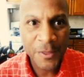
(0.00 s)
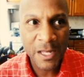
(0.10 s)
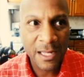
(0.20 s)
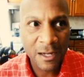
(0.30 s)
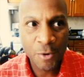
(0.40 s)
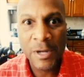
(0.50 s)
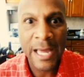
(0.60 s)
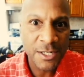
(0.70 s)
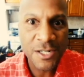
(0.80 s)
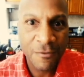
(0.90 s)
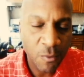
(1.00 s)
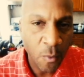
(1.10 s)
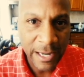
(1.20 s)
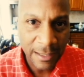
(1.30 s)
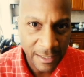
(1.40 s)
the creation of
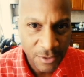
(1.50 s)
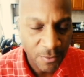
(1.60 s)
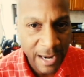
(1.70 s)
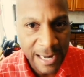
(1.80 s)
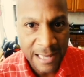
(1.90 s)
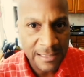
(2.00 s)
whiteness, right,